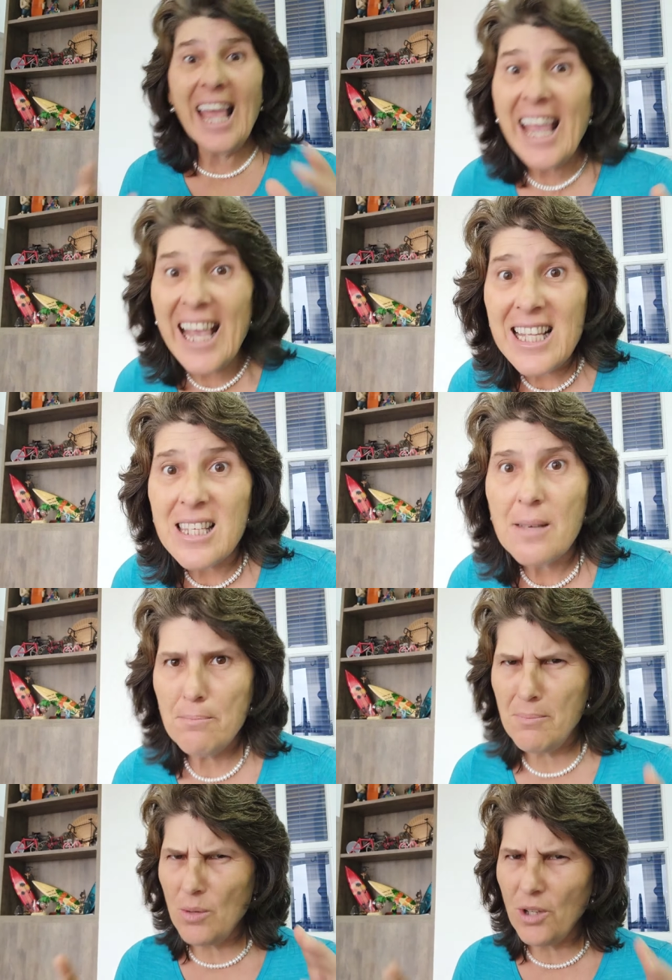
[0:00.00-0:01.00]
And
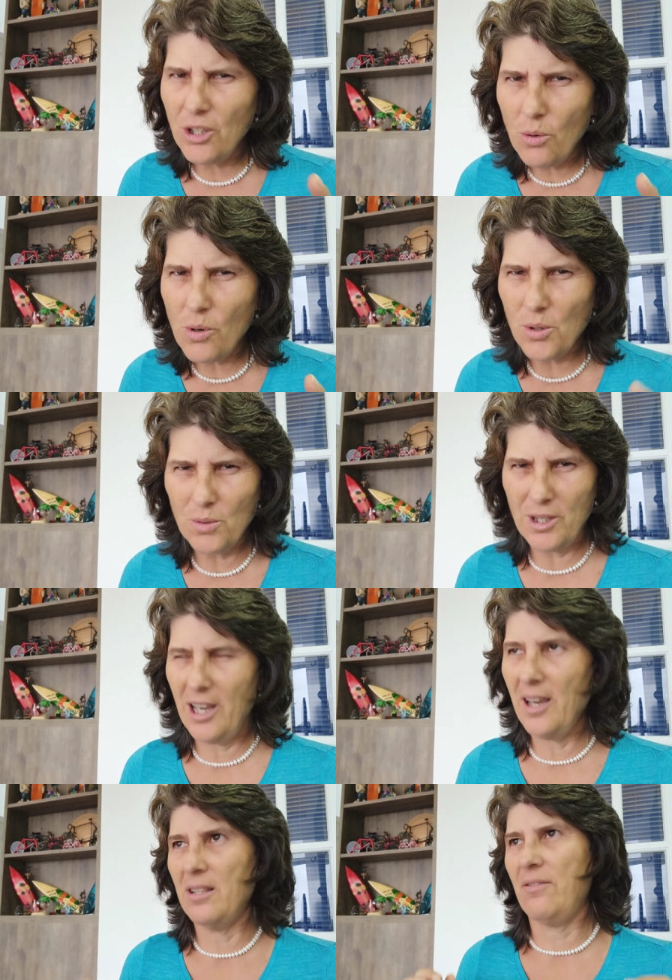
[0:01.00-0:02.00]
merino wool,
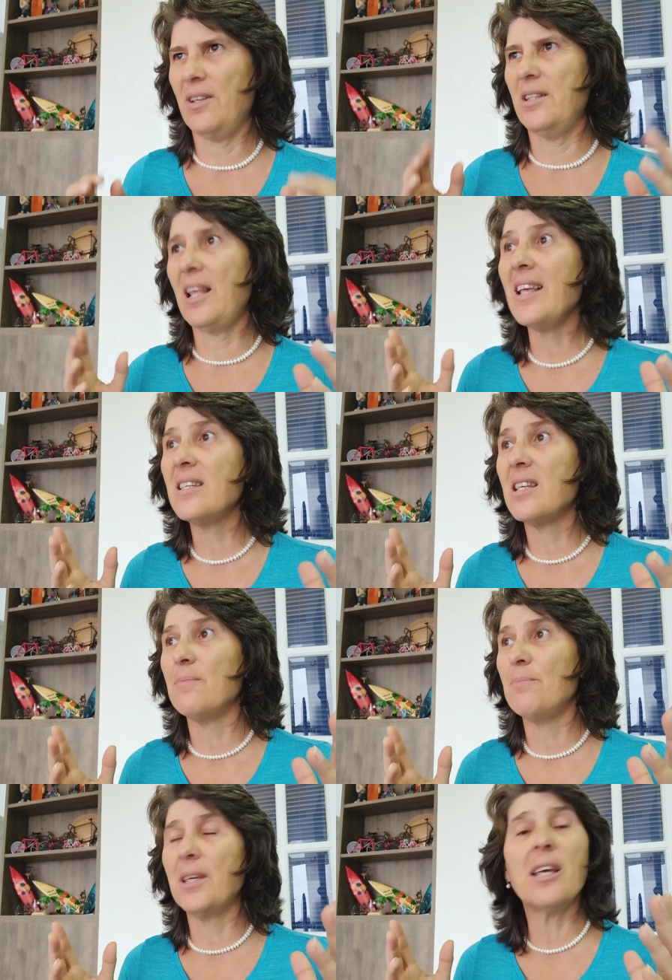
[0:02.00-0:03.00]
it's
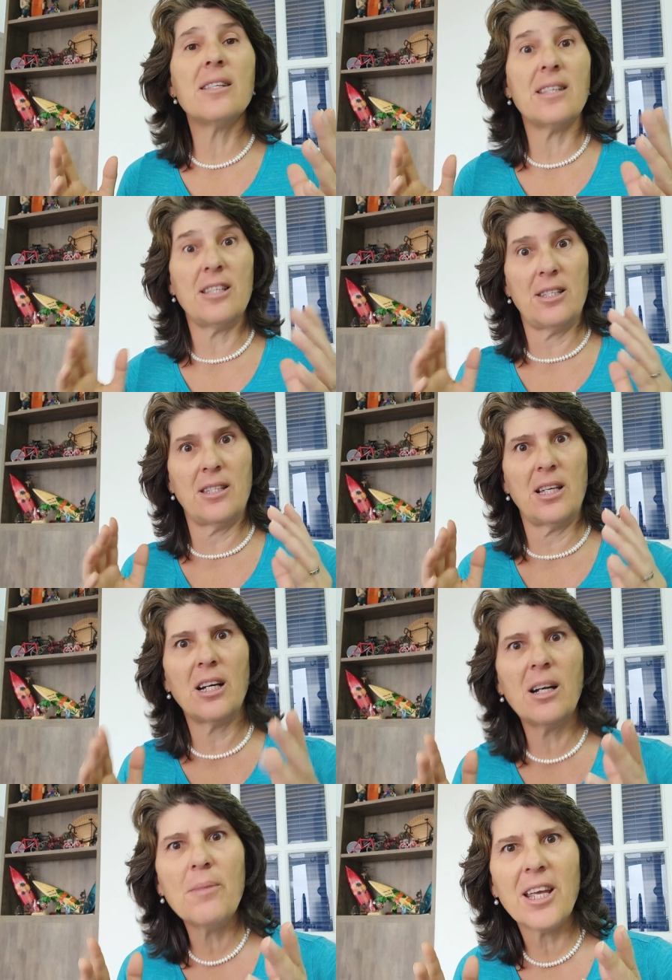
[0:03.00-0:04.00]
fantastic because it's
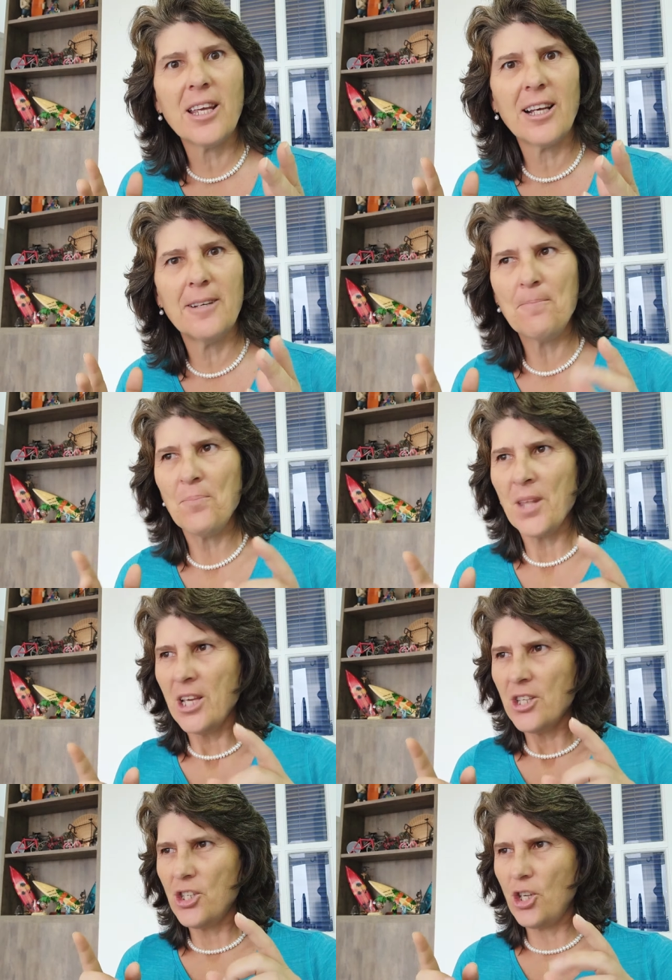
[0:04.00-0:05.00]
thermic.
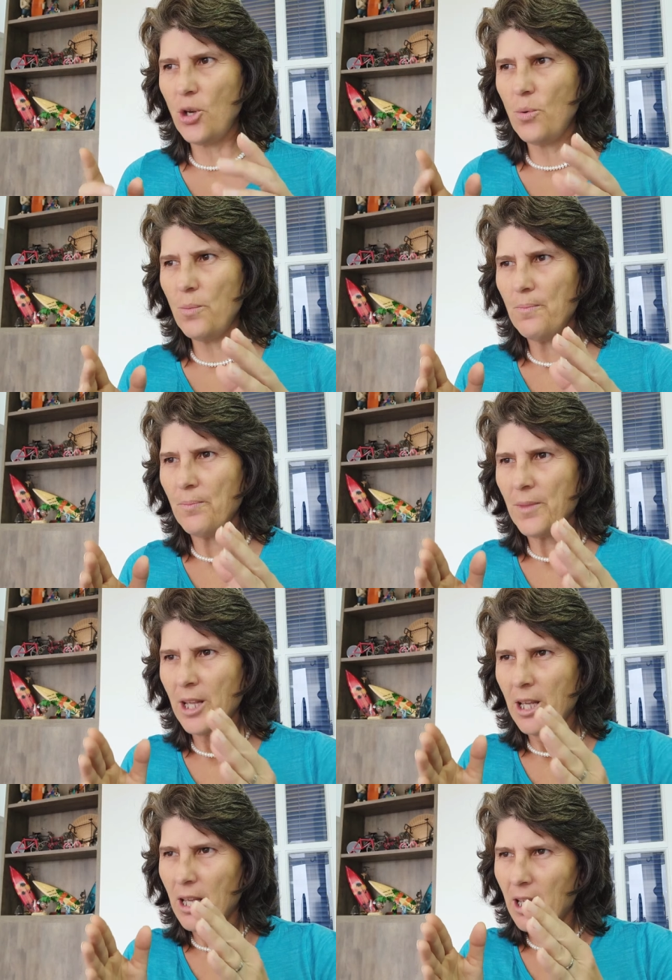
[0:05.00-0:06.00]
So
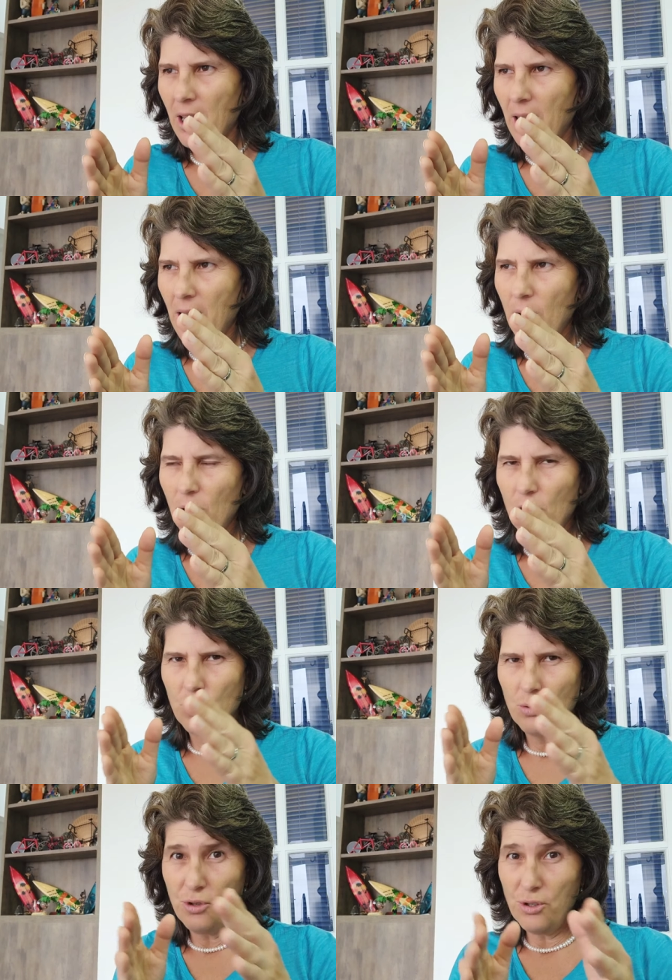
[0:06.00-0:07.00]
it
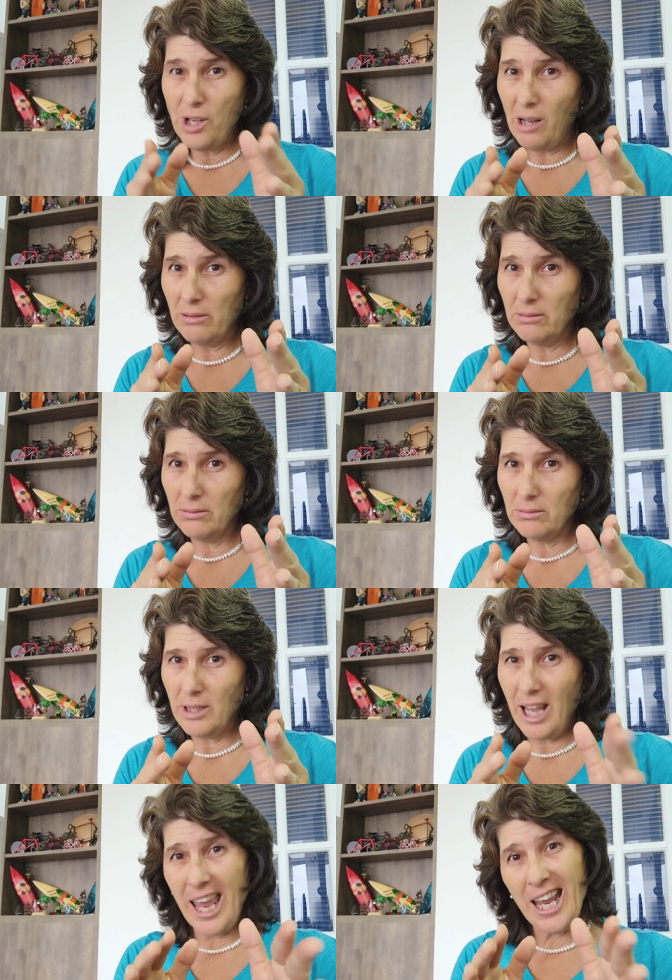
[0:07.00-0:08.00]
cools you down
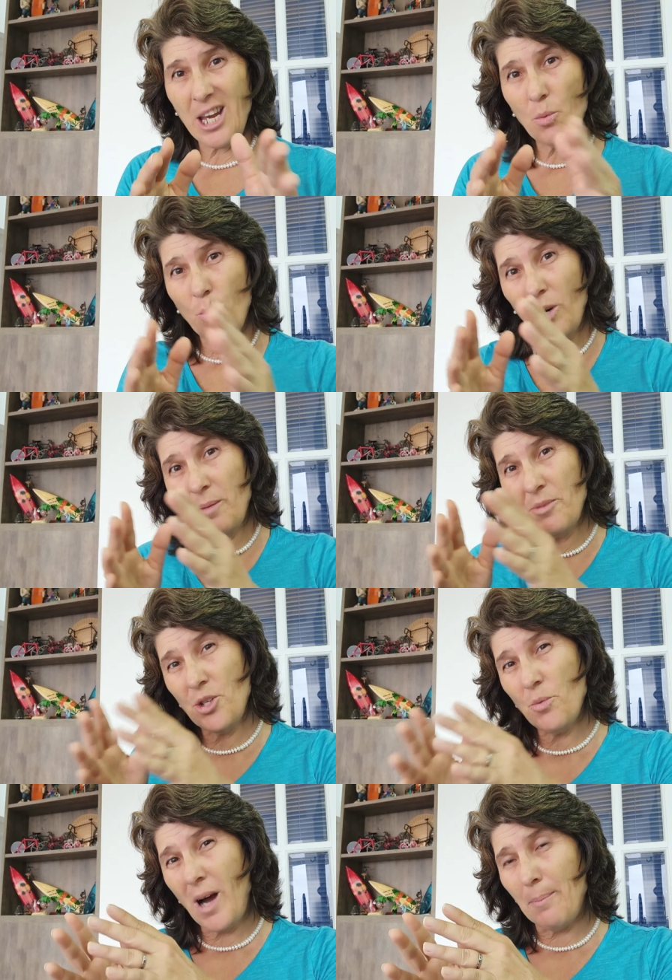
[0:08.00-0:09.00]
and warms
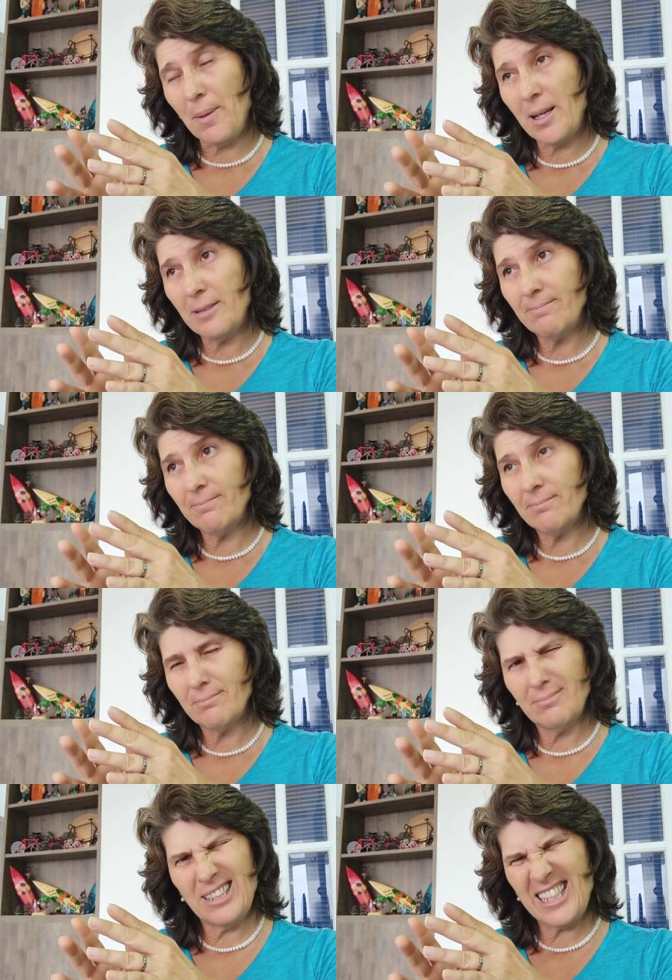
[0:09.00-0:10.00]
you up.
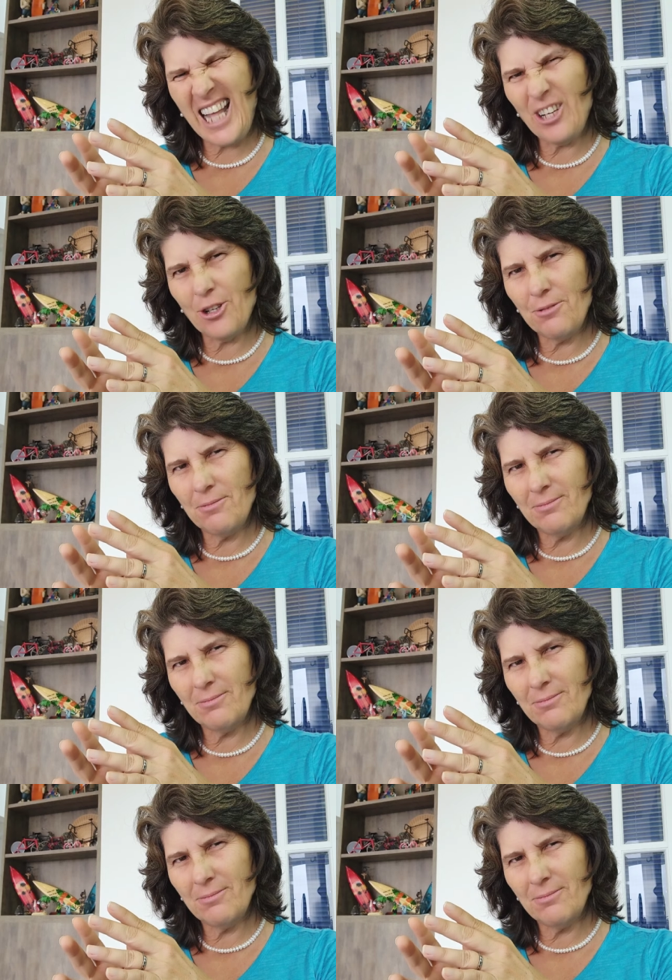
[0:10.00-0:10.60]
Is that cool?